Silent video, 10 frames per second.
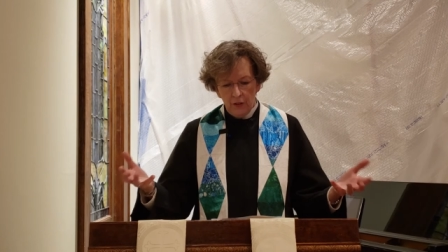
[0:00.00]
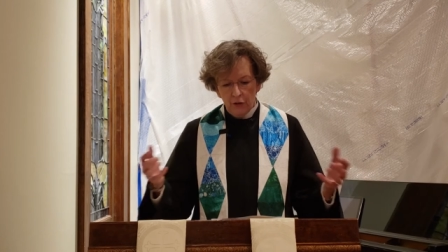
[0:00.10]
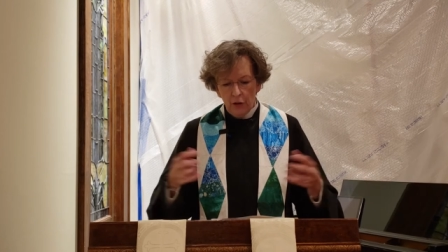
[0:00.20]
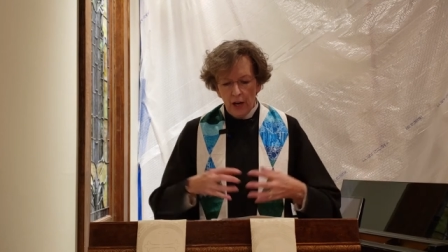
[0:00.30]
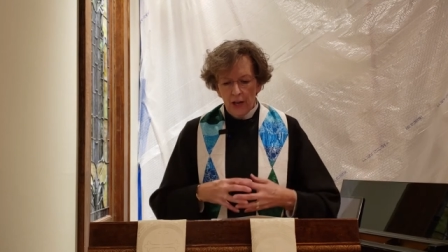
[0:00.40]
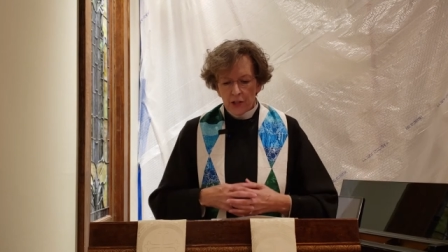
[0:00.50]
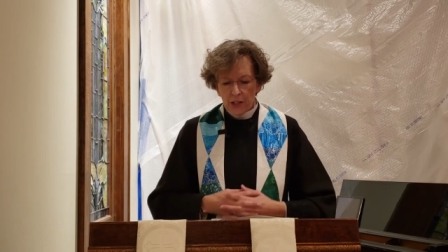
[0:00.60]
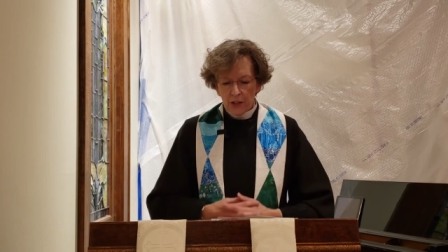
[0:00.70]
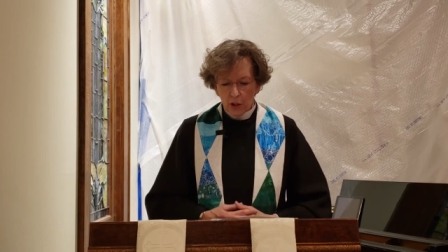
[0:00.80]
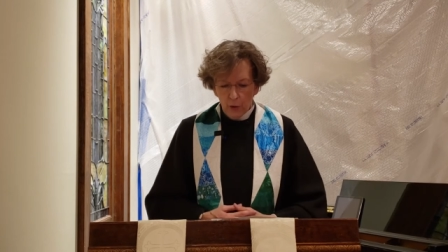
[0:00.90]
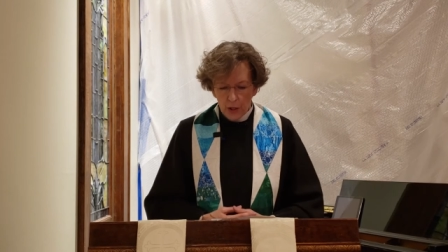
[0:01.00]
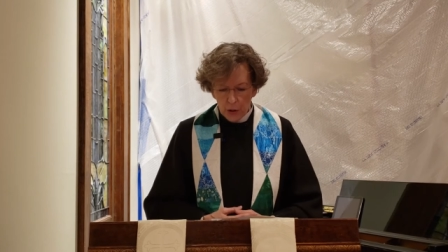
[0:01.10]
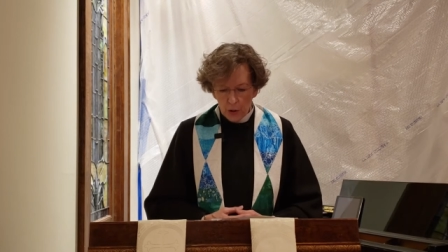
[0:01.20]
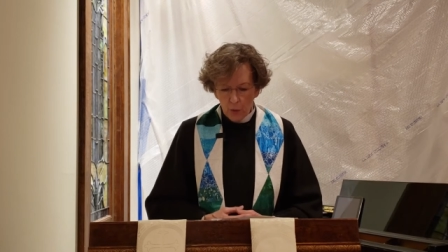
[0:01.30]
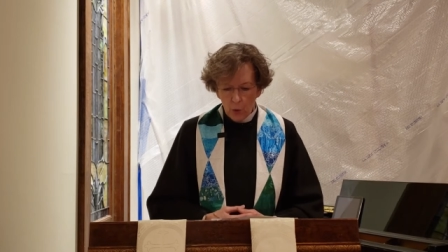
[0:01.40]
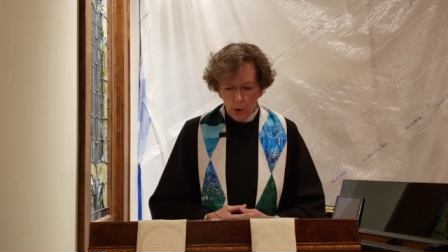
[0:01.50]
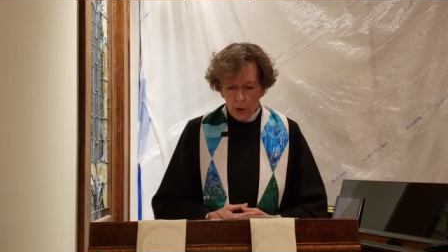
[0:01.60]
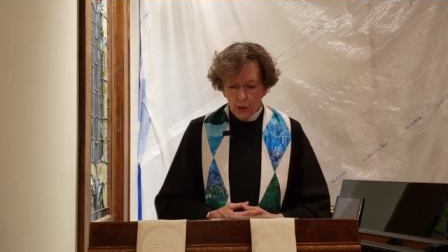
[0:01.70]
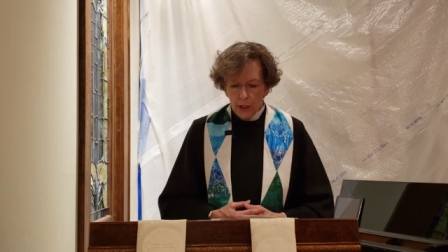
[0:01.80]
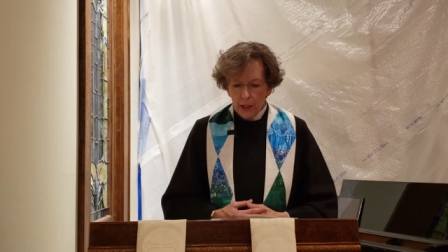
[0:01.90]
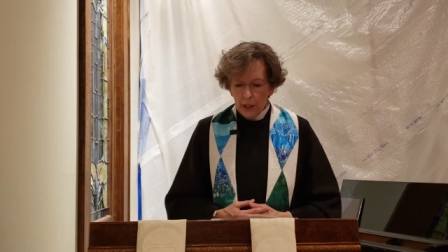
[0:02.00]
For us in the Christian word,